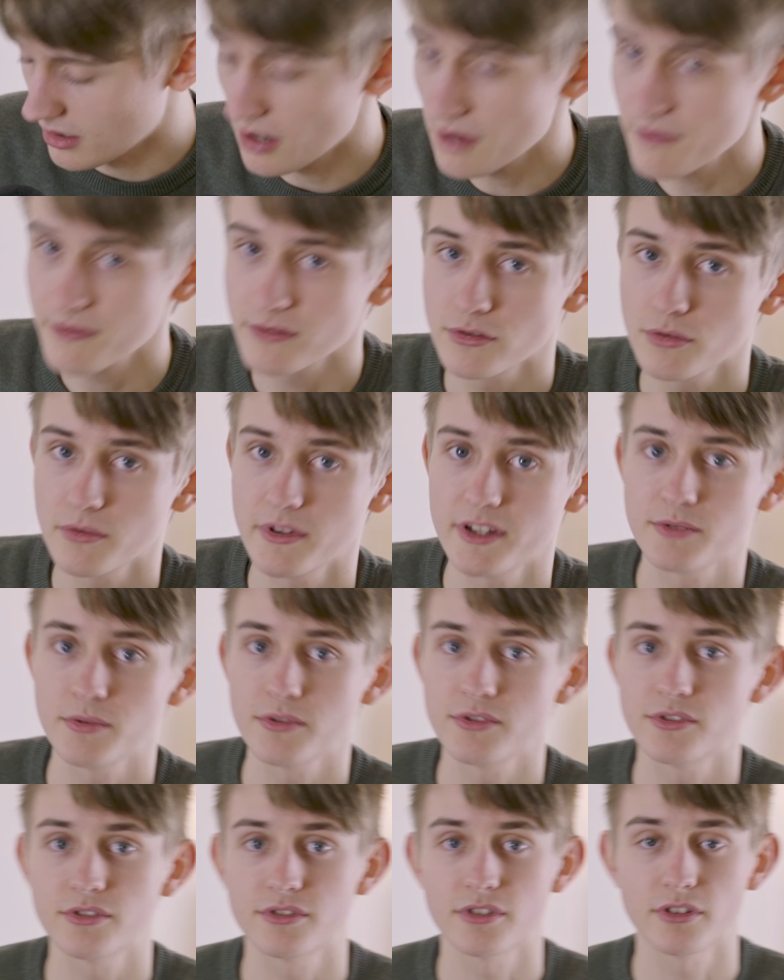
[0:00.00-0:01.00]
Overall, this
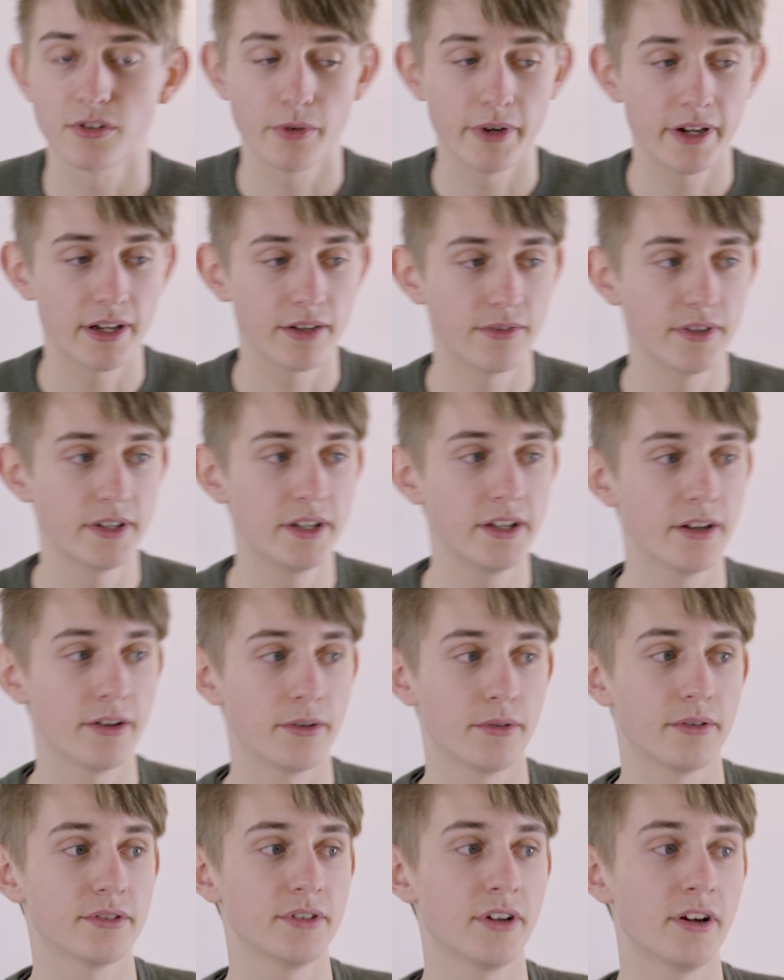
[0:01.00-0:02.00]
was just a quick video
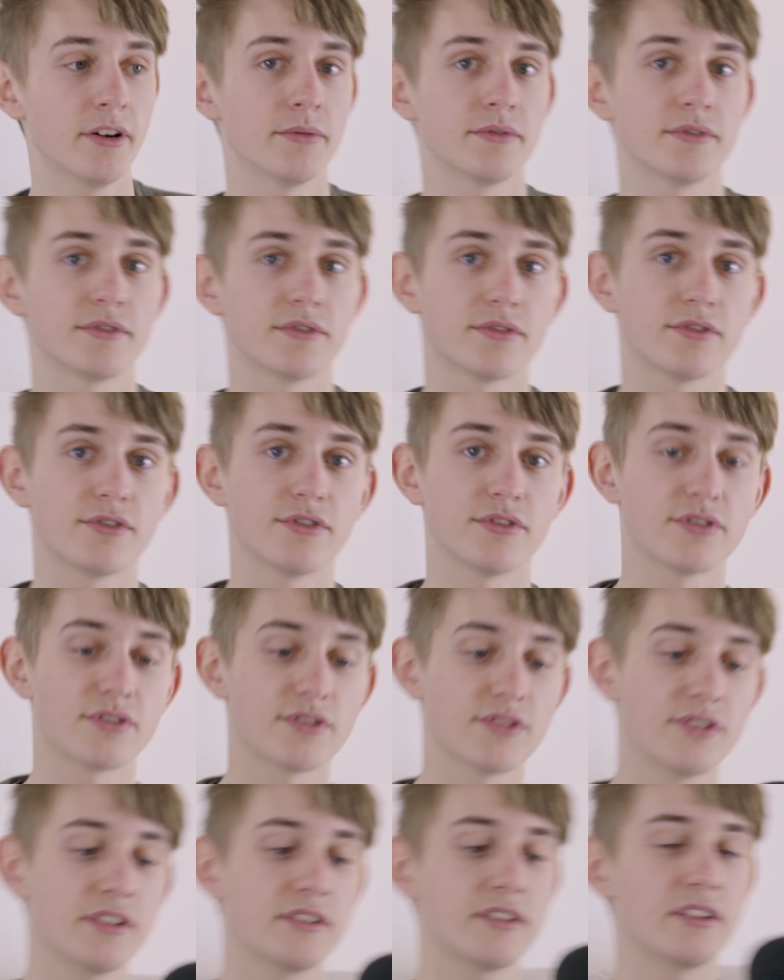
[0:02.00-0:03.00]
because I was
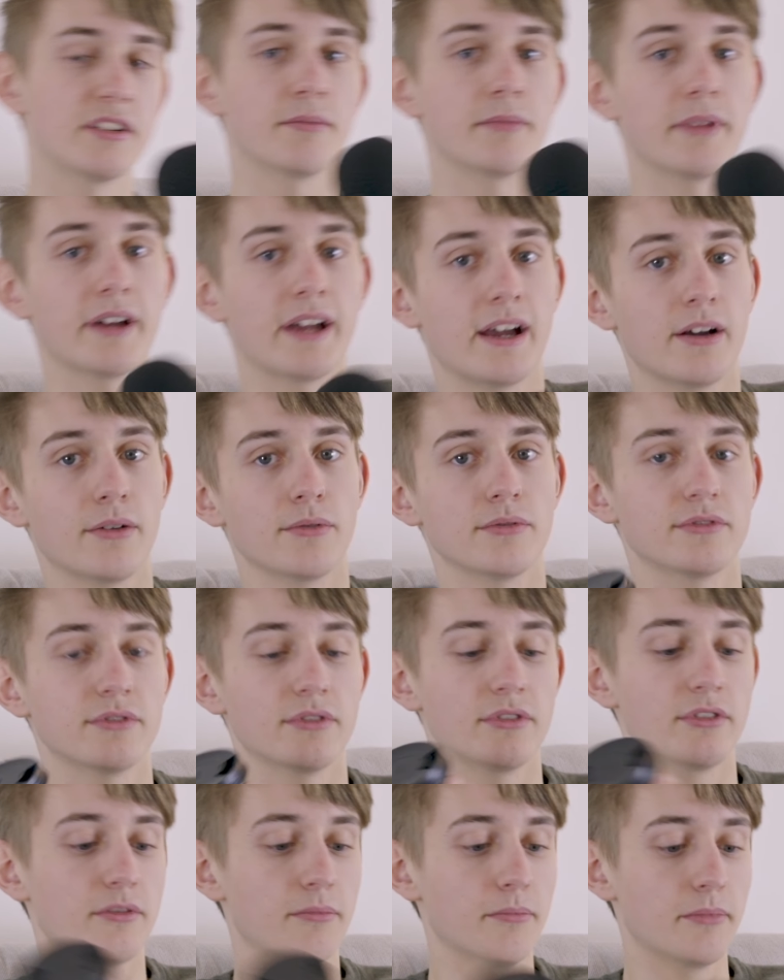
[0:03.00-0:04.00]
just sitting in my house
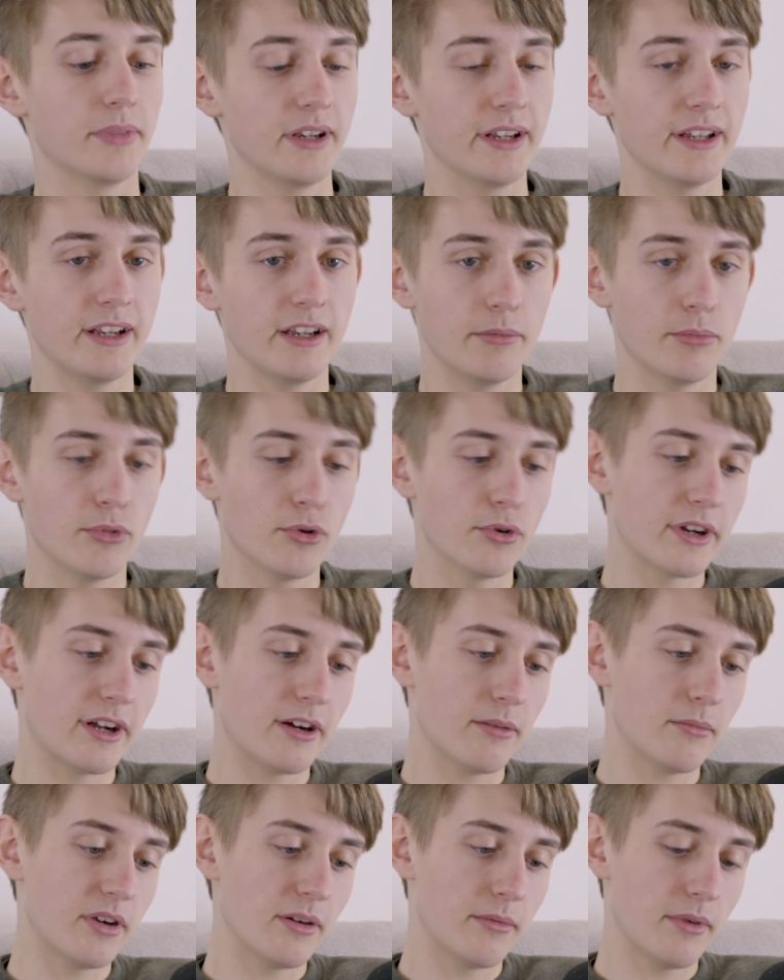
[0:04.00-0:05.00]
and completely bored
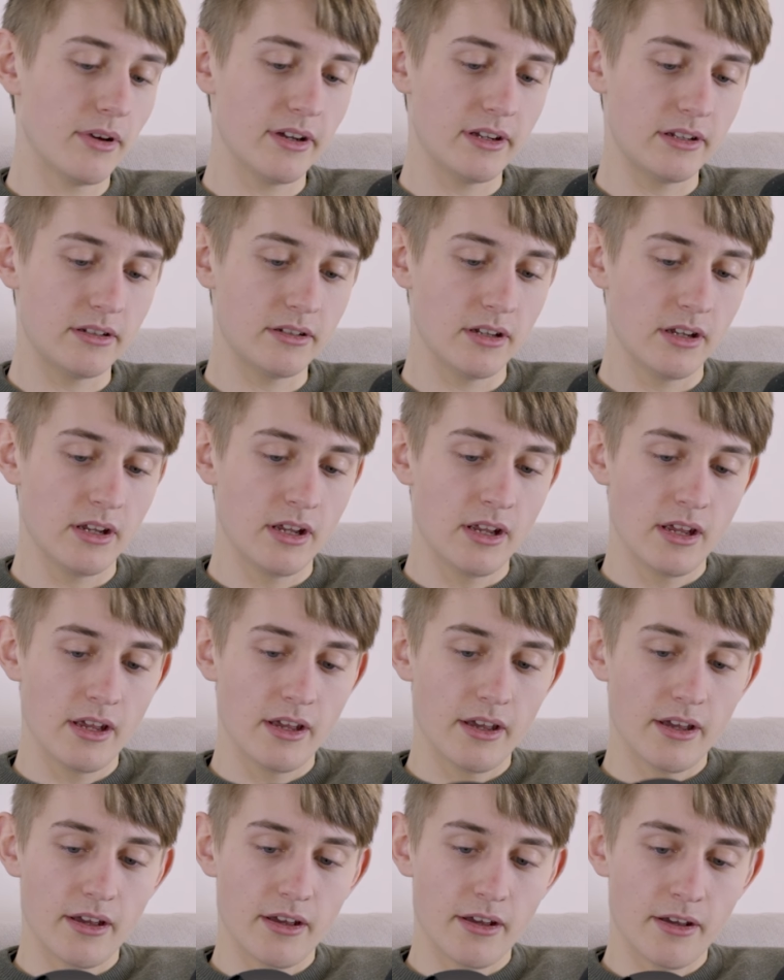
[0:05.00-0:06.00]
out my mind.
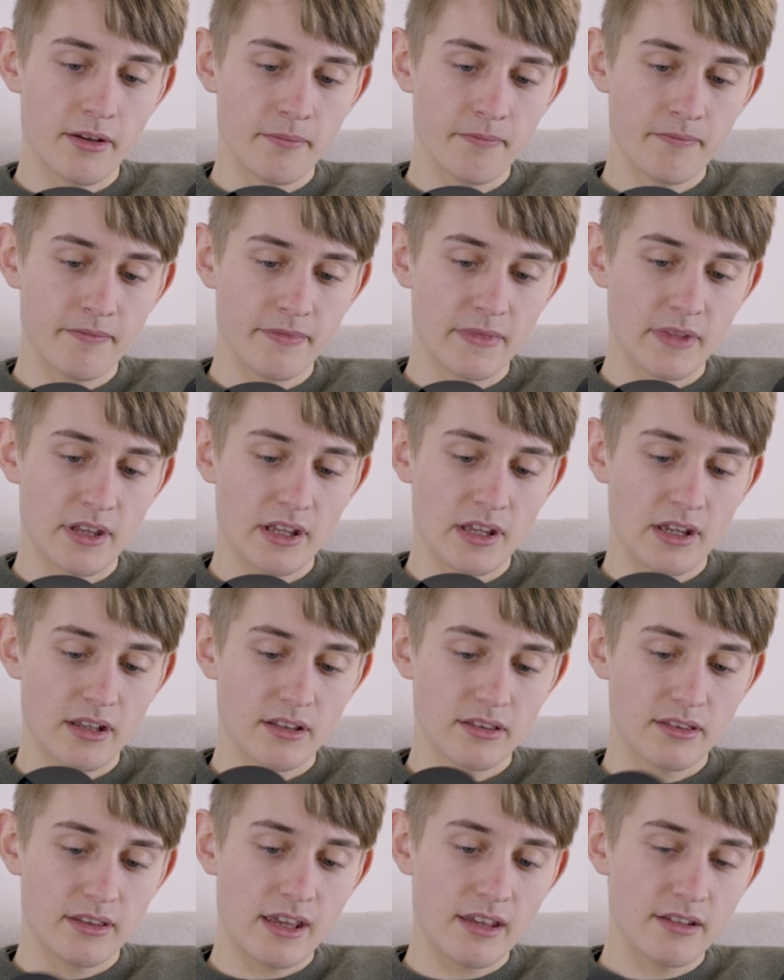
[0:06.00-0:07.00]

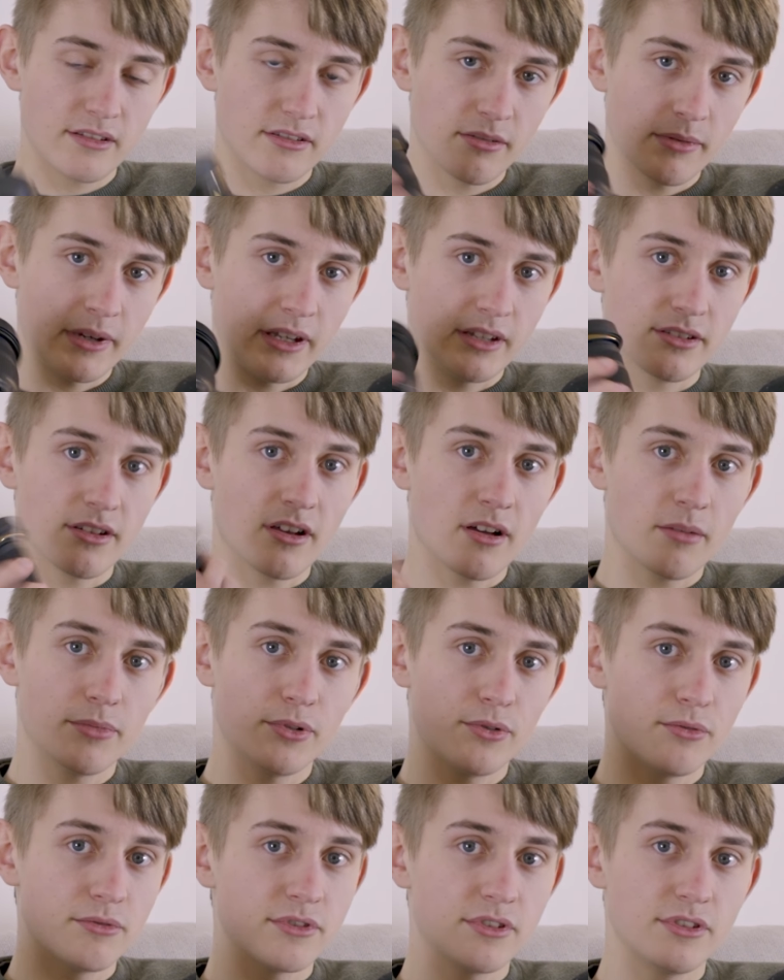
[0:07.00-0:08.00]
There's some
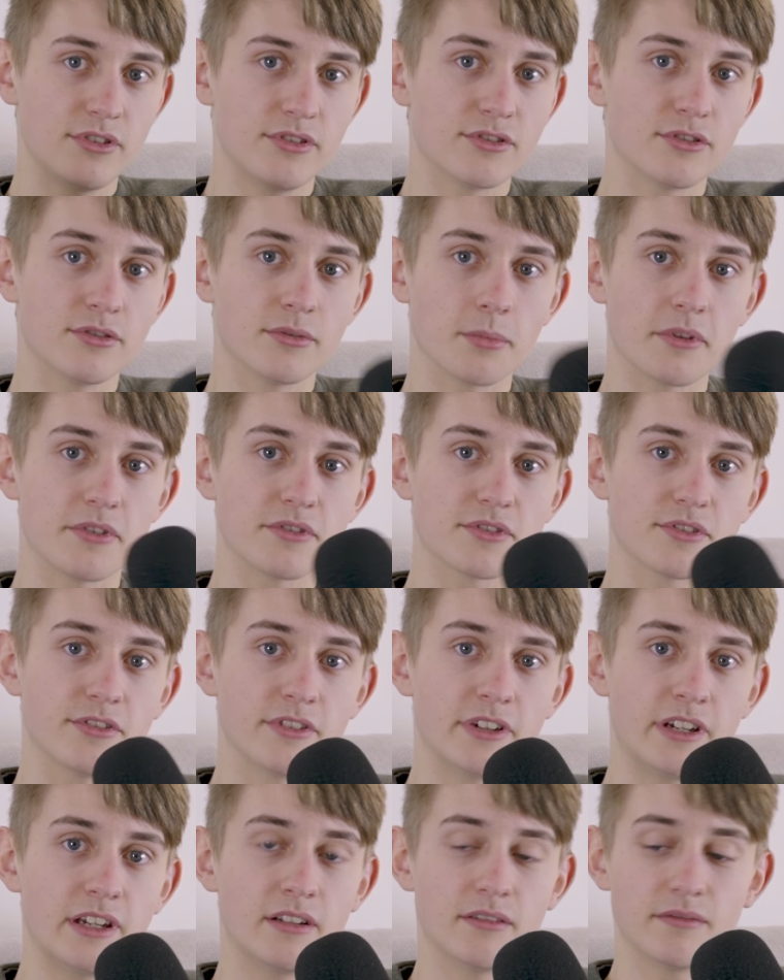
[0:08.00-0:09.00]
examples that you saw on the
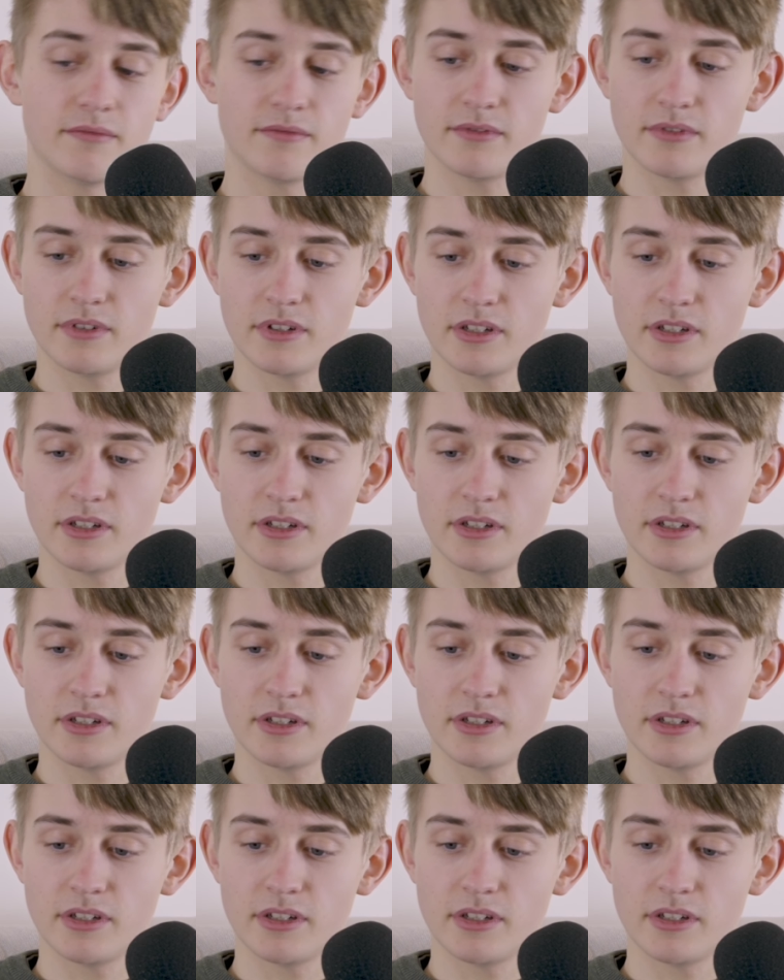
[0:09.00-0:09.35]
screen.